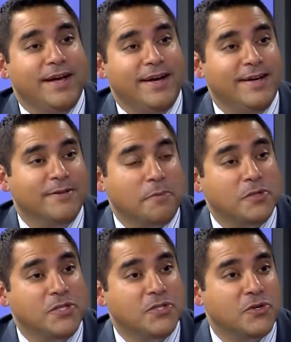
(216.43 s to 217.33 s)
The
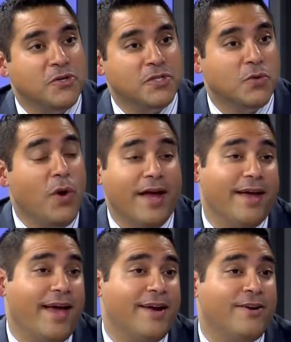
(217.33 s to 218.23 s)
procedure is
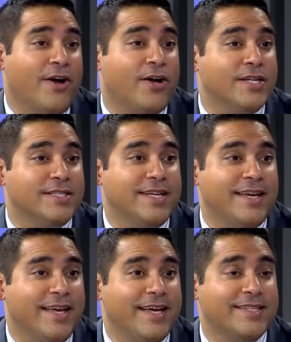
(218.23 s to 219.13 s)
quick, and in
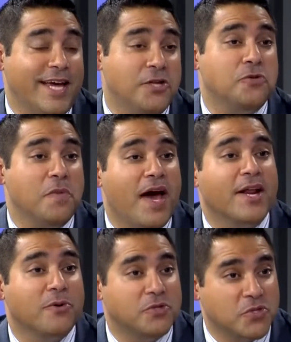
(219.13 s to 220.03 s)
honesty, it's
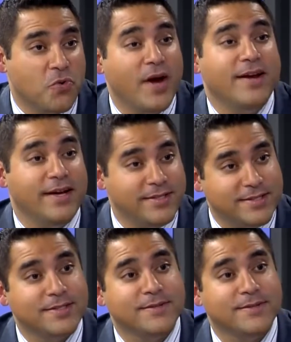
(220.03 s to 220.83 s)
atraumatic, which is quite nice.